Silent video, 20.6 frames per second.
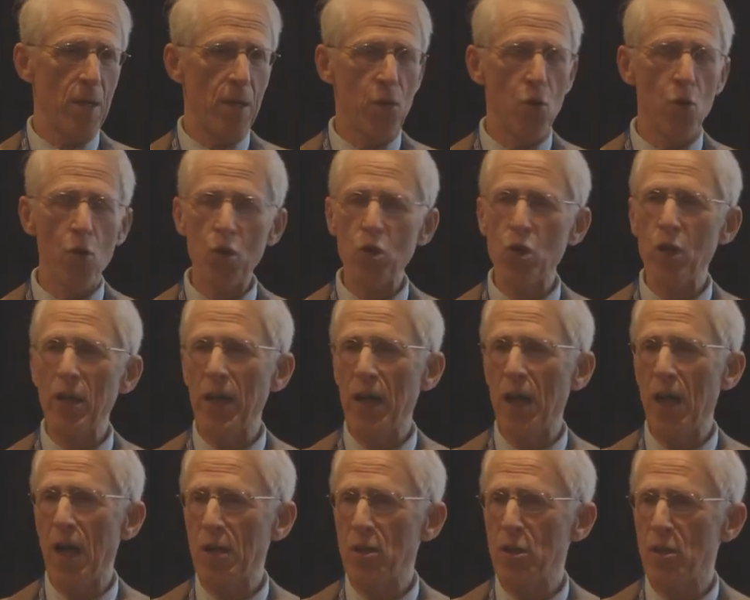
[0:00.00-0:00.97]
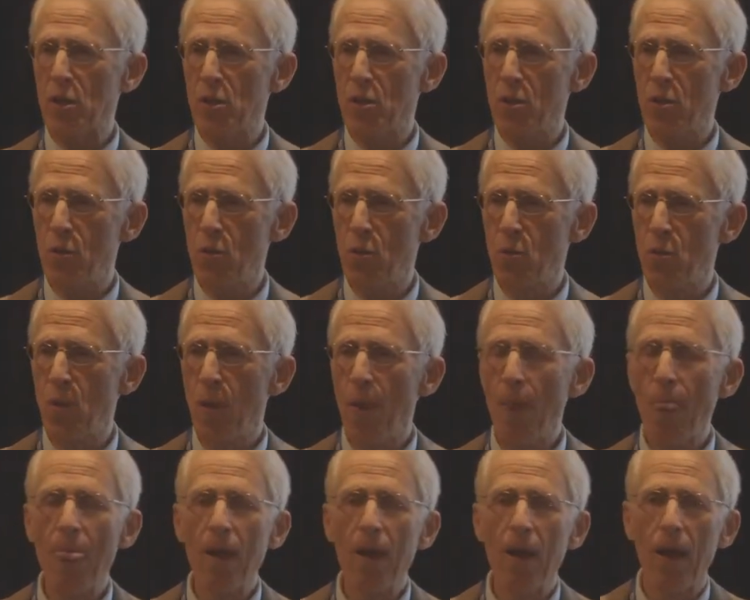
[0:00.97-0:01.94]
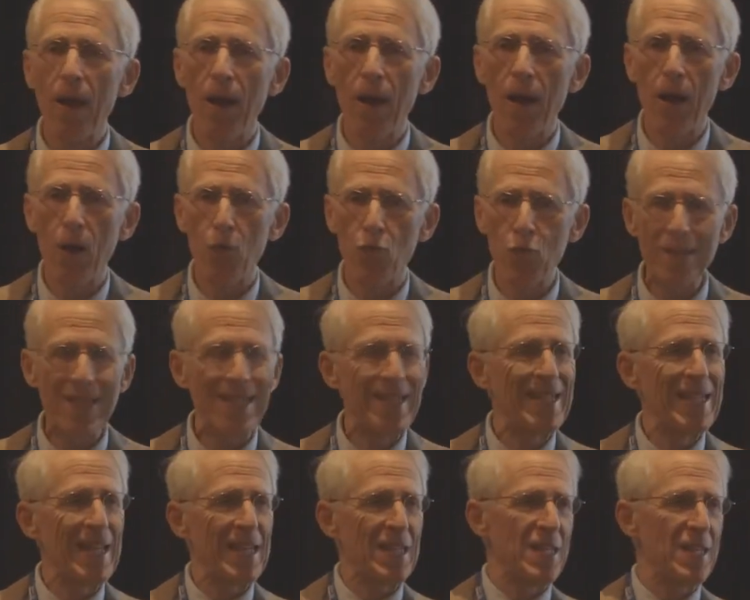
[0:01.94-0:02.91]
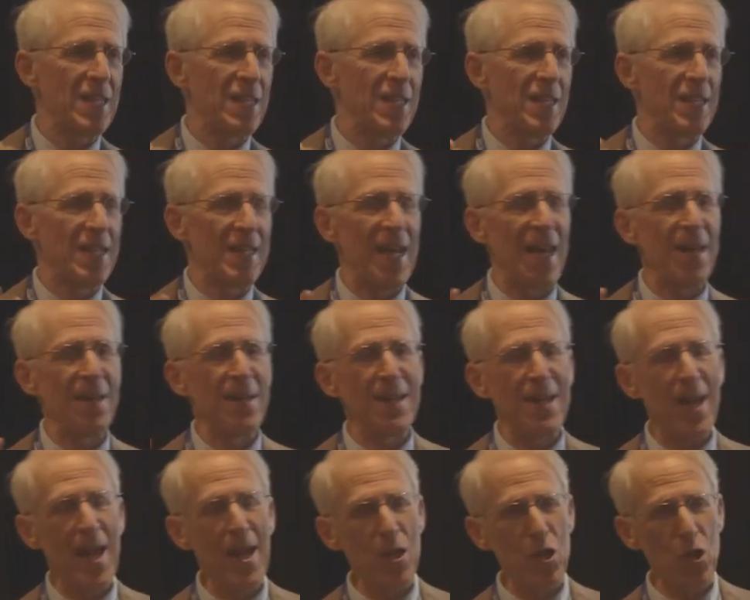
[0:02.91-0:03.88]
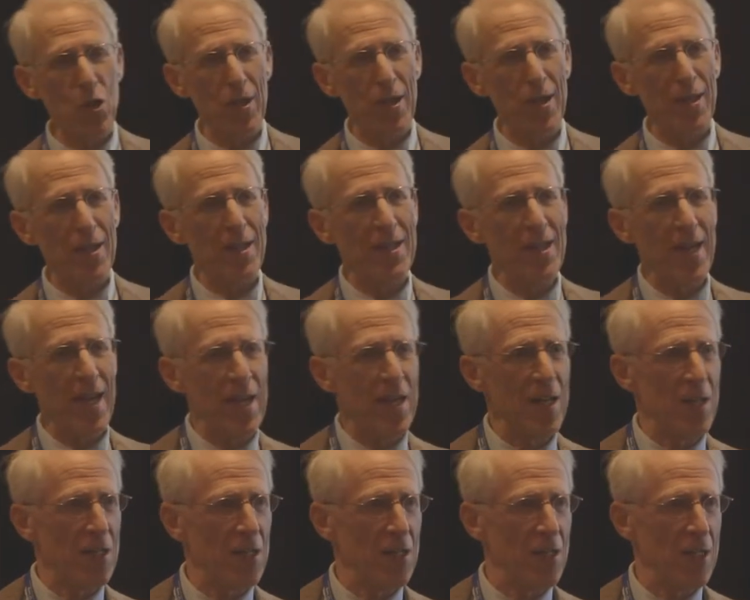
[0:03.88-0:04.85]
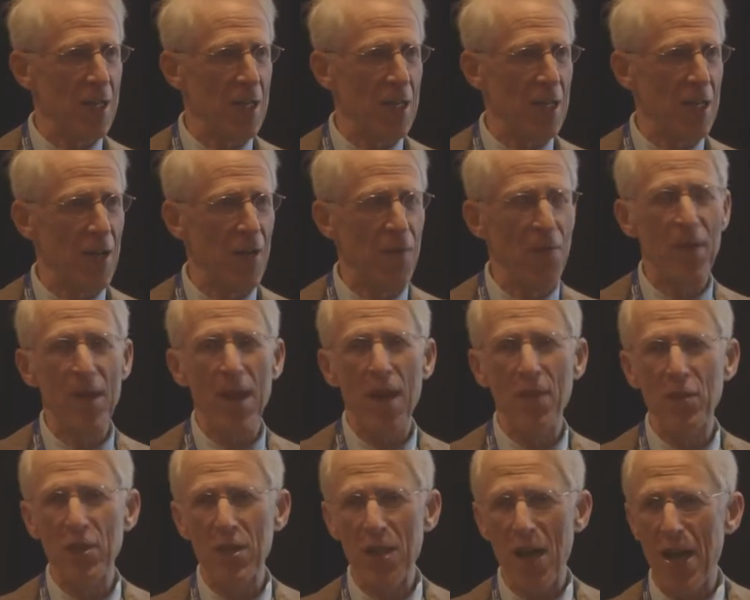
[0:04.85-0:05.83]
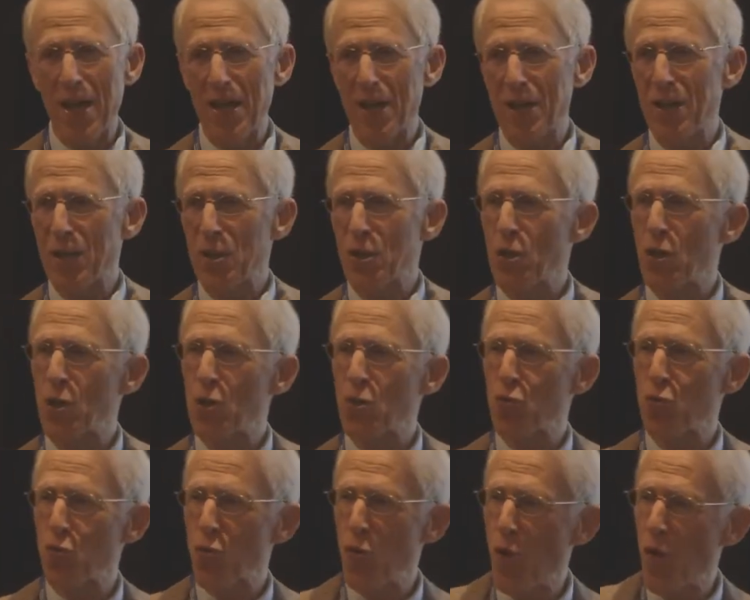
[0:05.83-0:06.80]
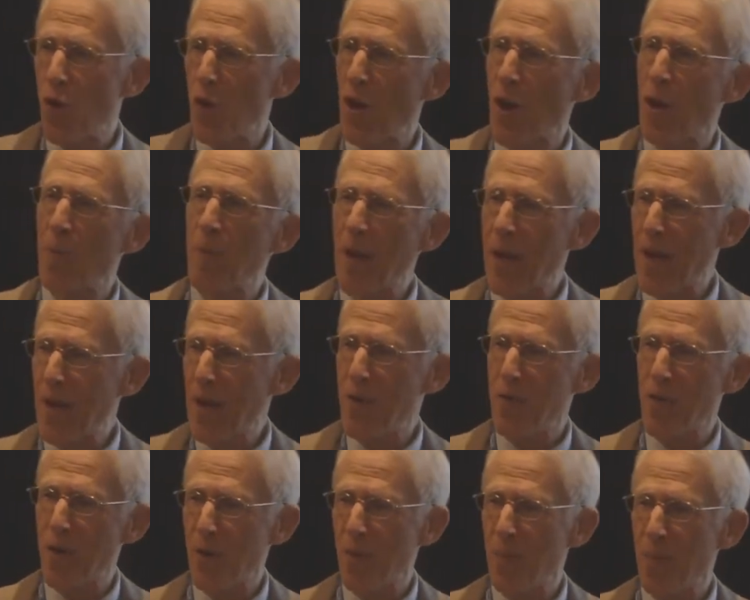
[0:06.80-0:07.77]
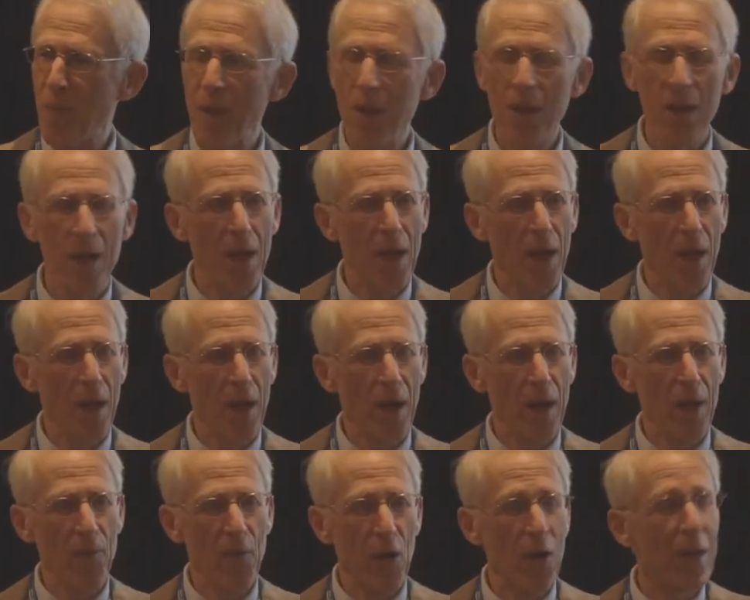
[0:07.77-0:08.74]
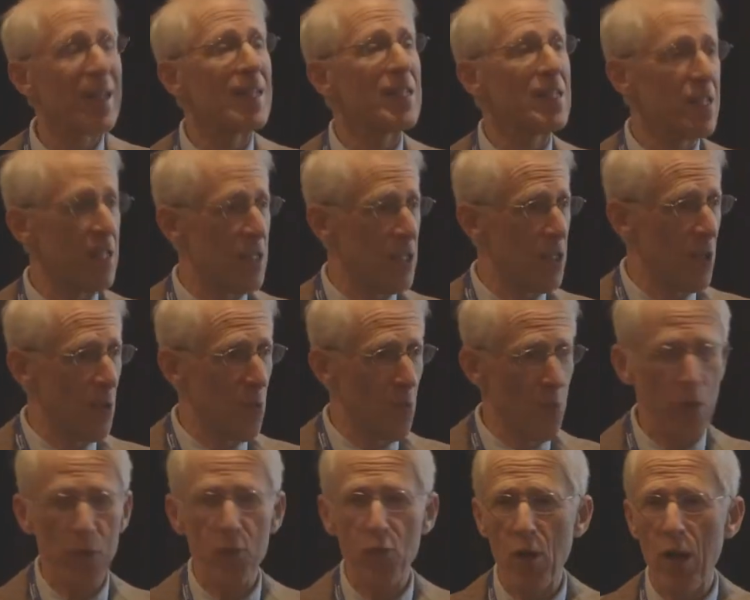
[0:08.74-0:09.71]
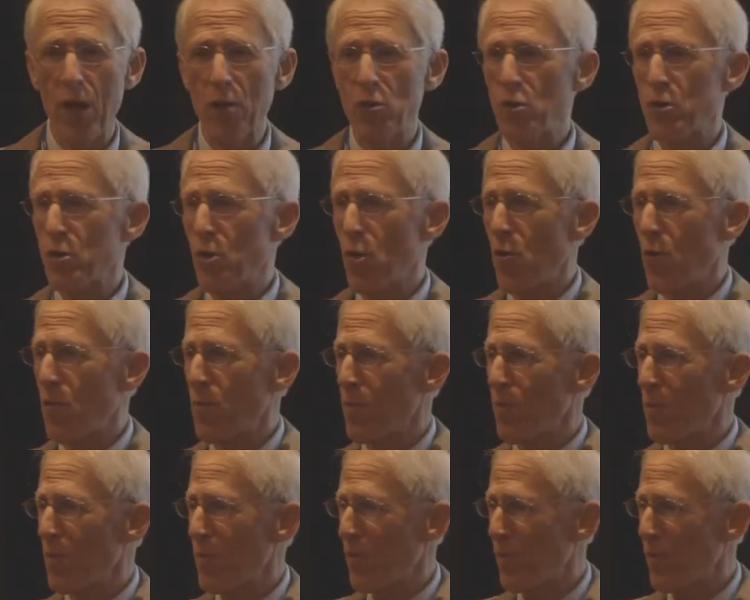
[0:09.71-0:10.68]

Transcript: cautioning us to resist the temptation and the tendency to have scientists control our behavior. Very consistent with Rogers' own